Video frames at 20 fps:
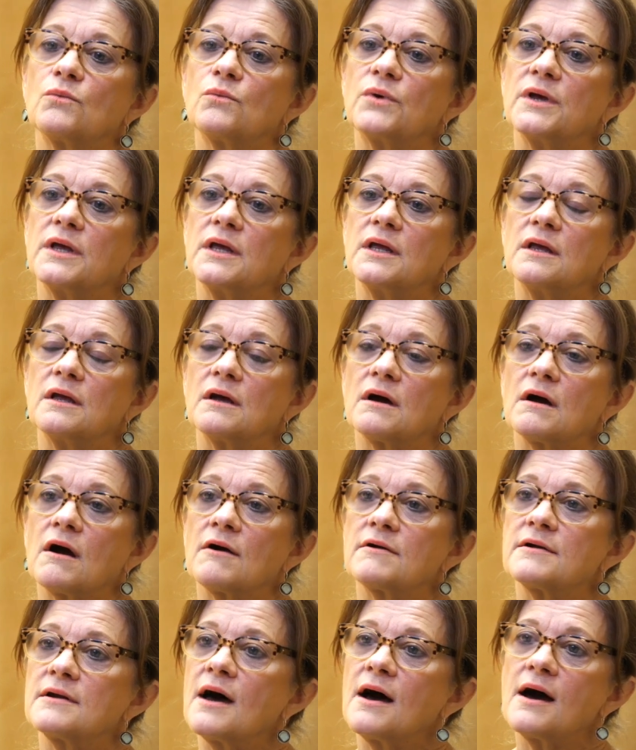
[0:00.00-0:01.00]
we
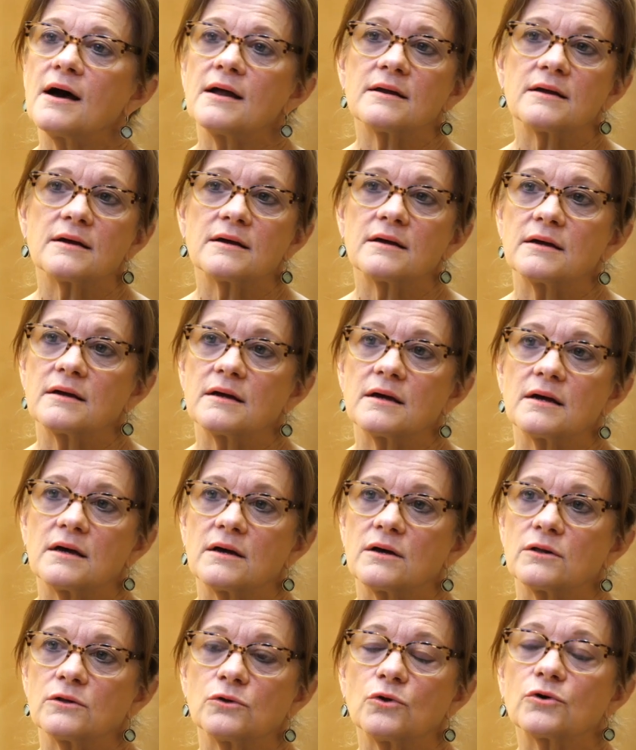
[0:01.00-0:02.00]
are not
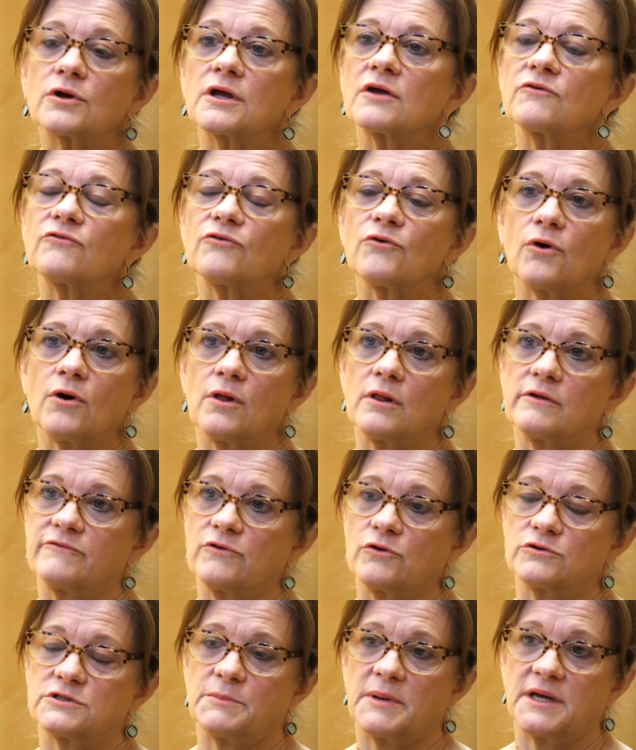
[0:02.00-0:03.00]
looking for all of
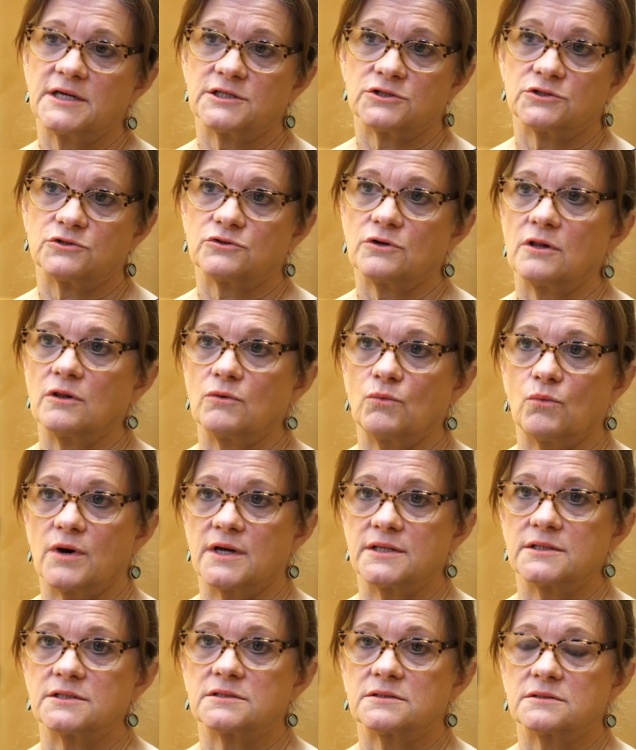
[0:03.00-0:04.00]
those patients all at
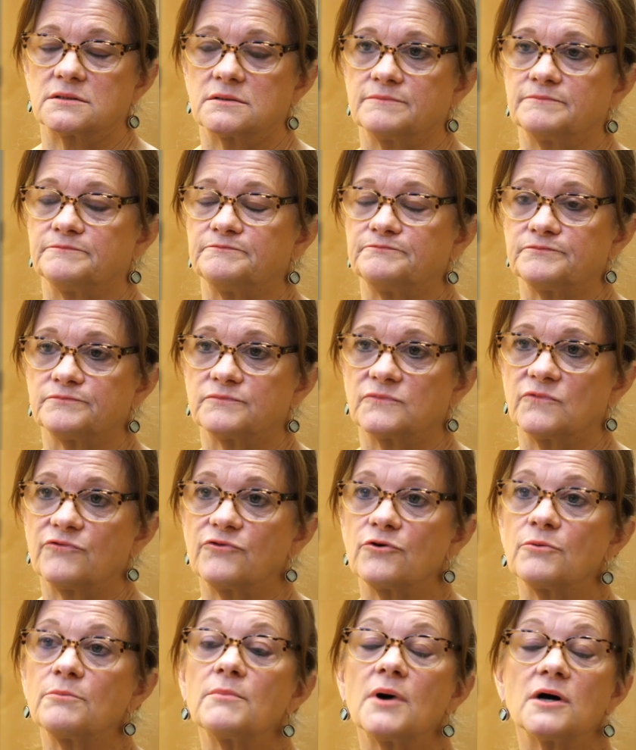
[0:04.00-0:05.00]
once,
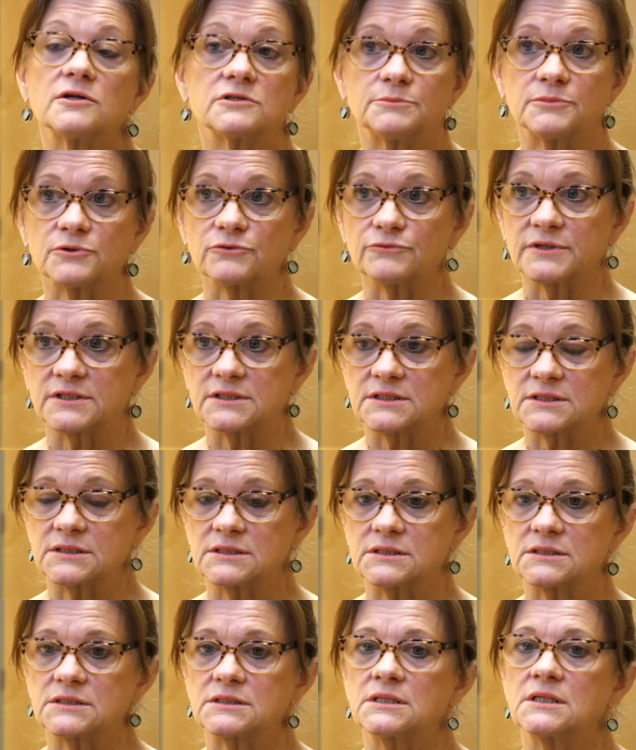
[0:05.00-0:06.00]
for multiple
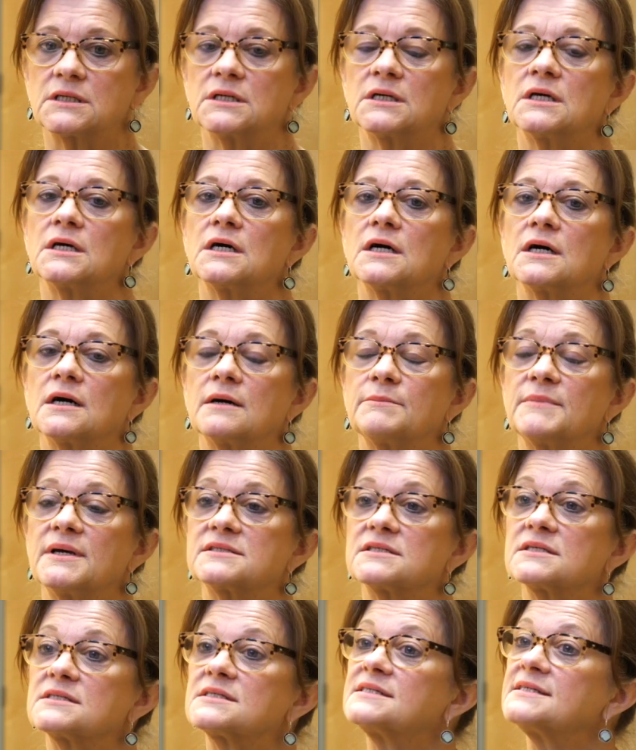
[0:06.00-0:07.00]
reasons. Um,
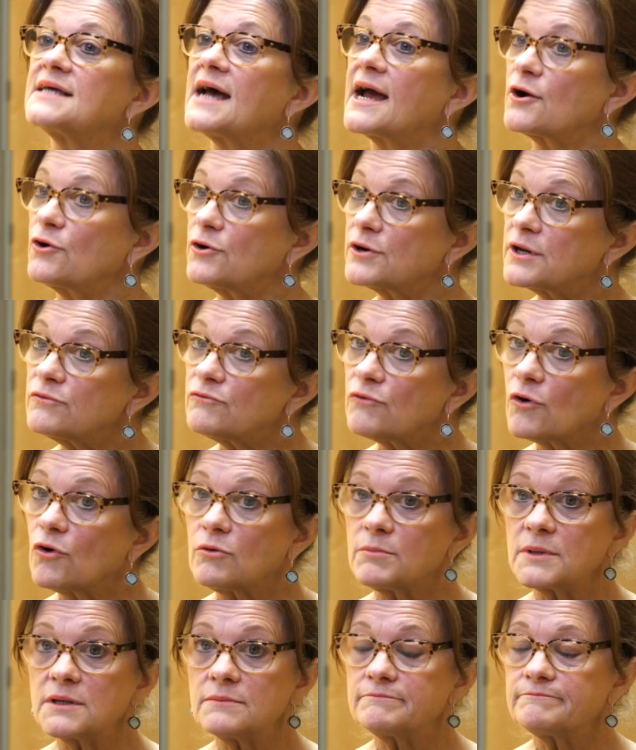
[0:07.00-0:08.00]
it's a staggered
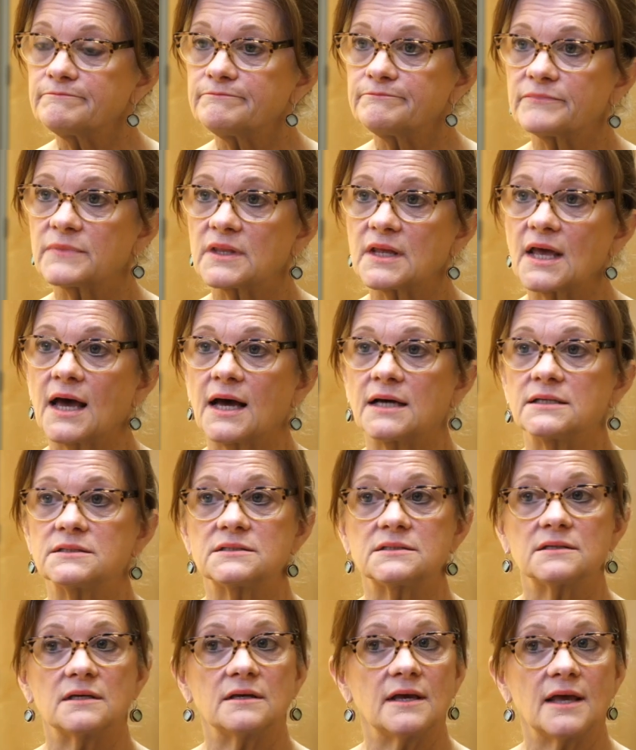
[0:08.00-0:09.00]
enrollment,
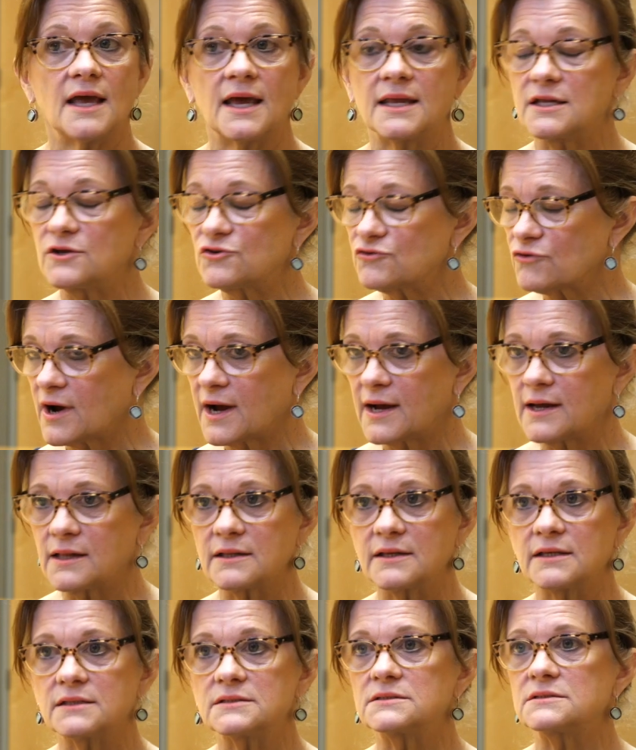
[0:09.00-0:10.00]
as any
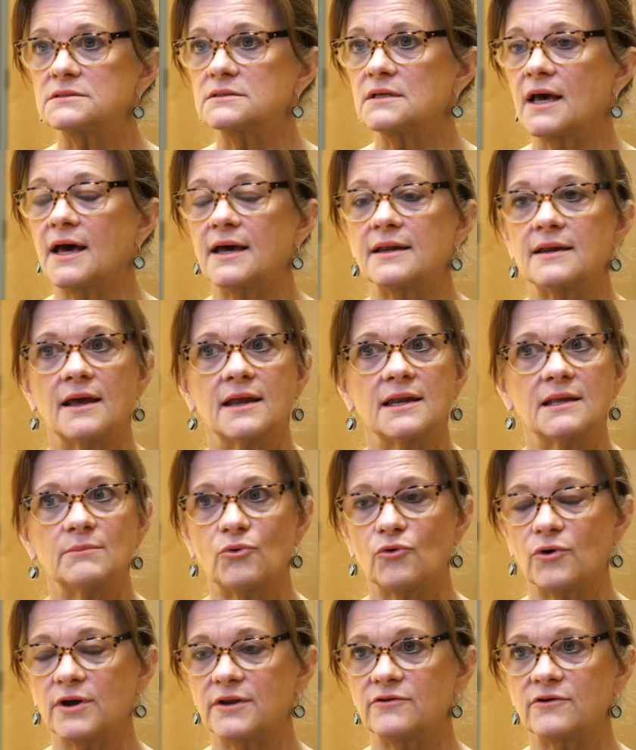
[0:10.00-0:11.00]
trial is at any
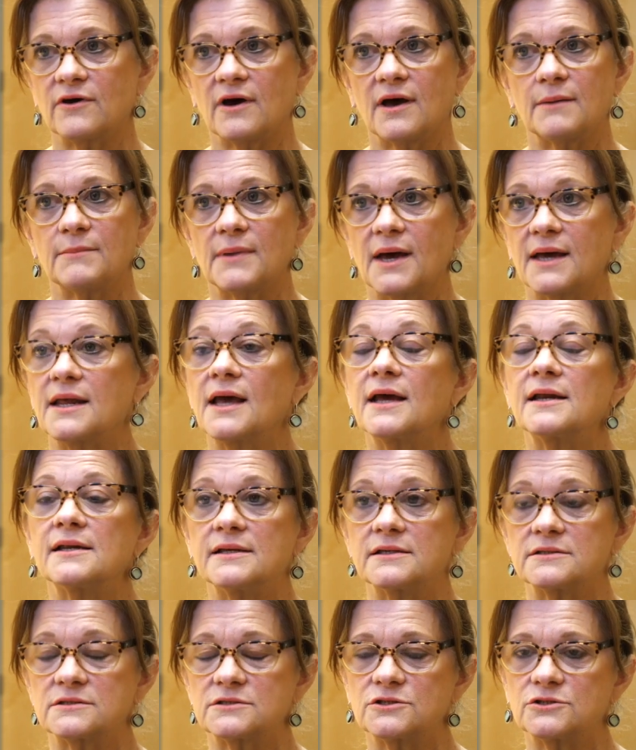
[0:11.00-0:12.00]
point in time at
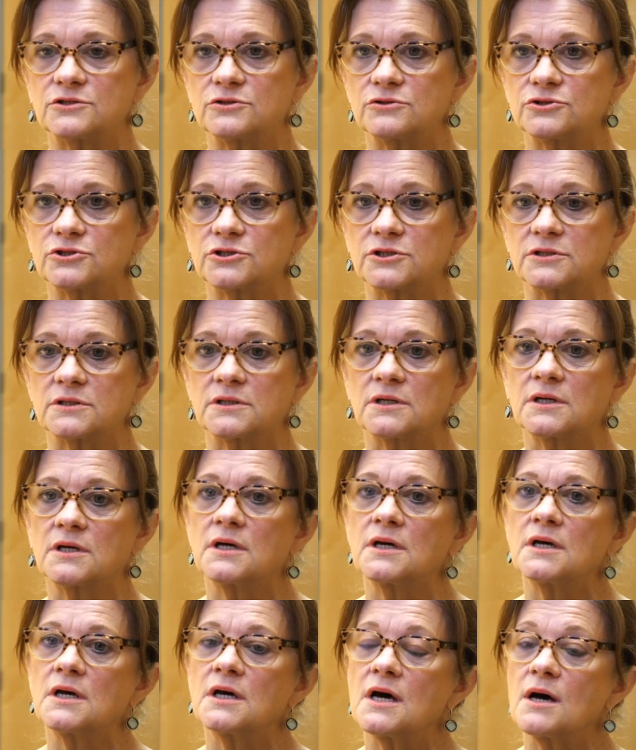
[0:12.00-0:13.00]
any institution.
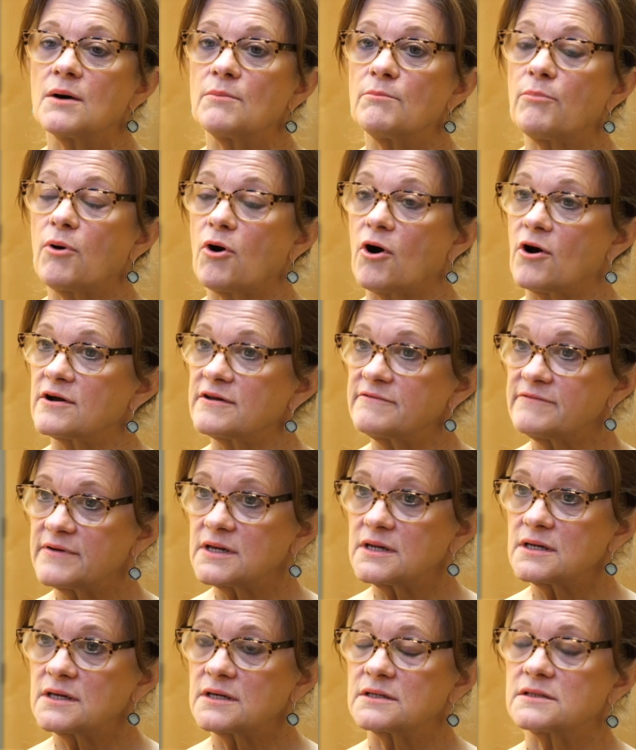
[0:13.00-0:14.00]
Part of
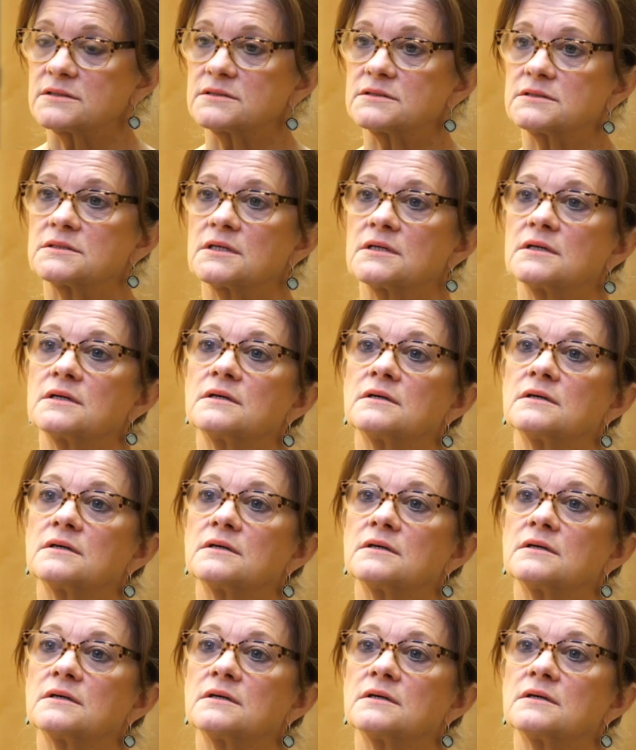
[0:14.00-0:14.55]
it is